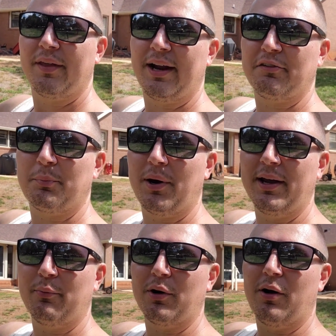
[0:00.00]
that I
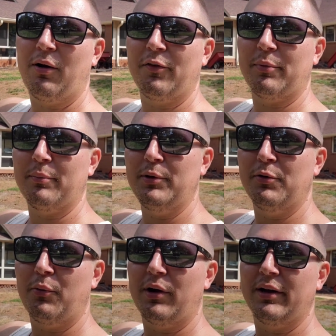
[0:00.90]
sprayed where all the
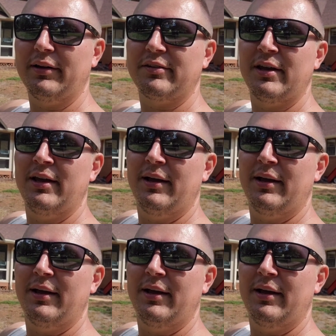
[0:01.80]
Bermuda was